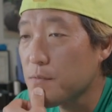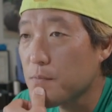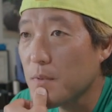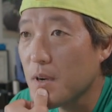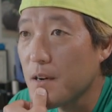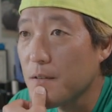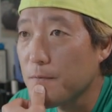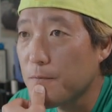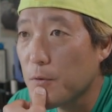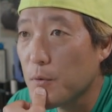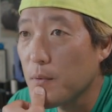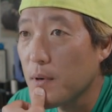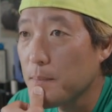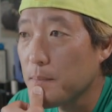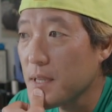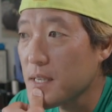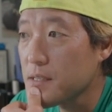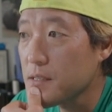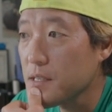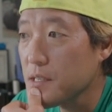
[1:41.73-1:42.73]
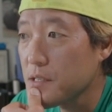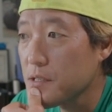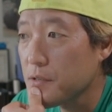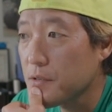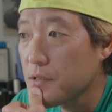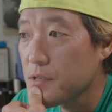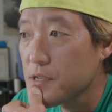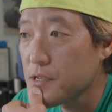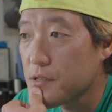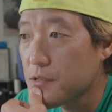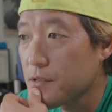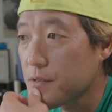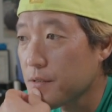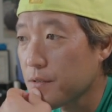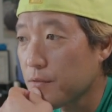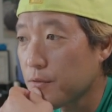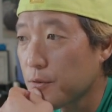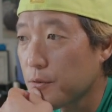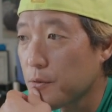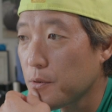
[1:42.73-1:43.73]
ROM for OnePlus six. You can just
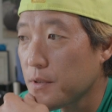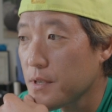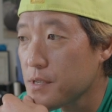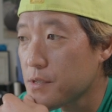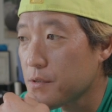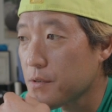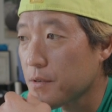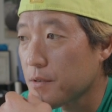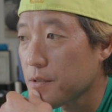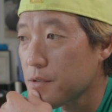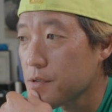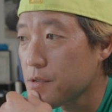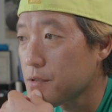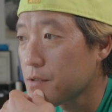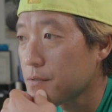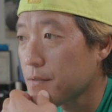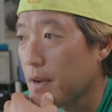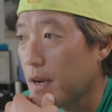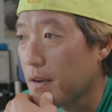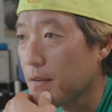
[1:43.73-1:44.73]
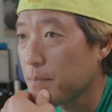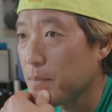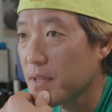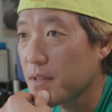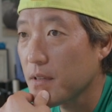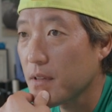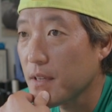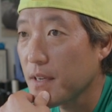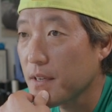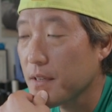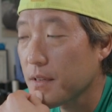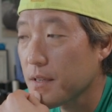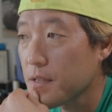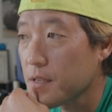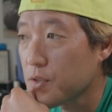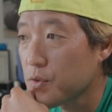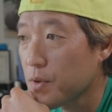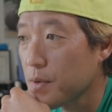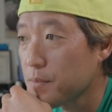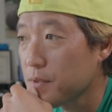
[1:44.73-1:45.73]
Google this, or just, I'll put the link in the
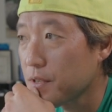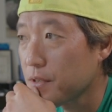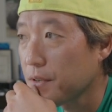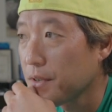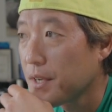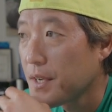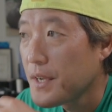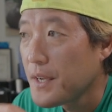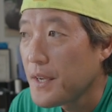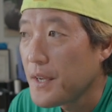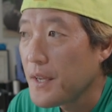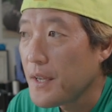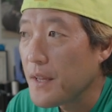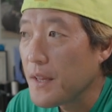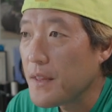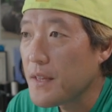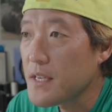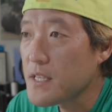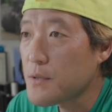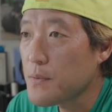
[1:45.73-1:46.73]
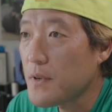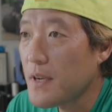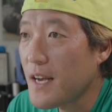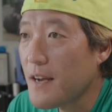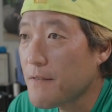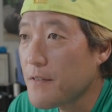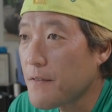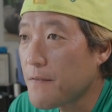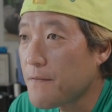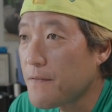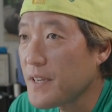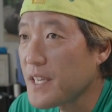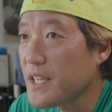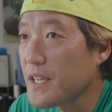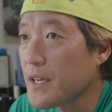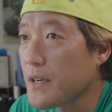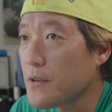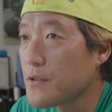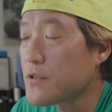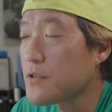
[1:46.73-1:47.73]
description. This will have the
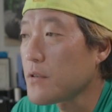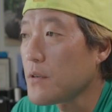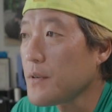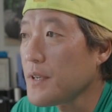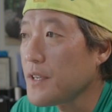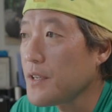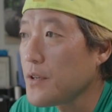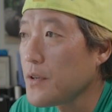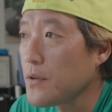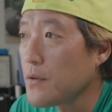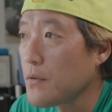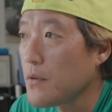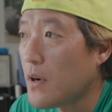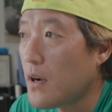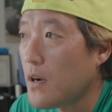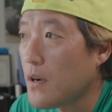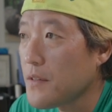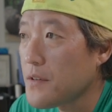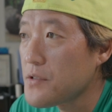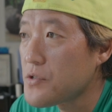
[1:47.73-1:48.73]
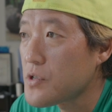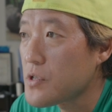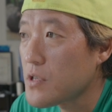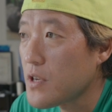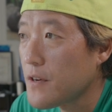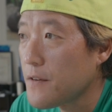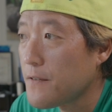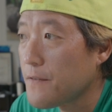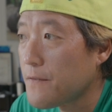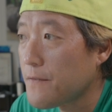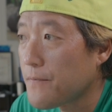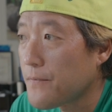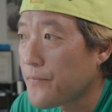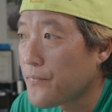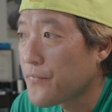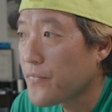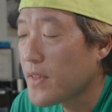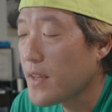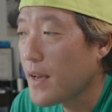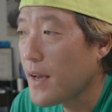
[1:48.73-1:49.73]
video showing you all the stuff
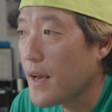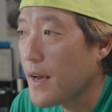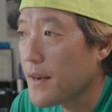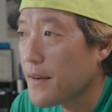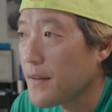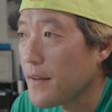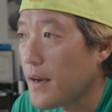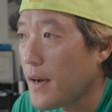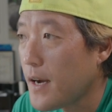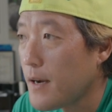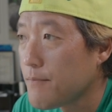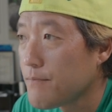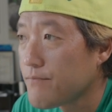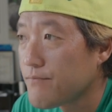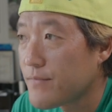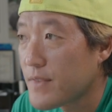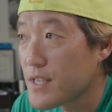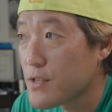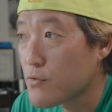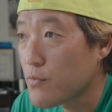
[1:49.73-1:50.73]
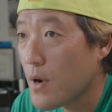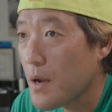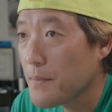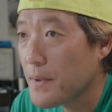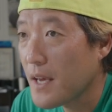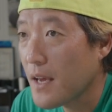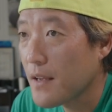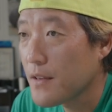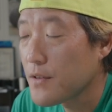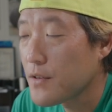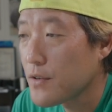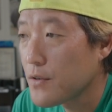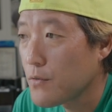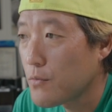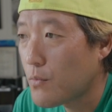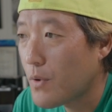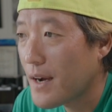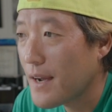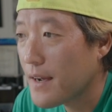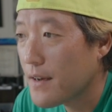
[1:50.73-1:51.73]
that um, this ROM can
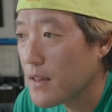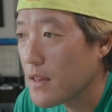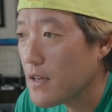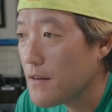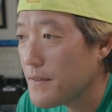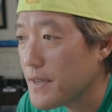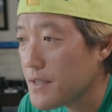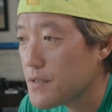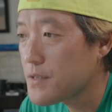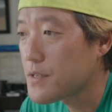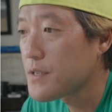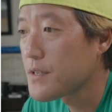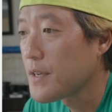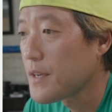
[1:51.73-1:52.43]
do, why I love it.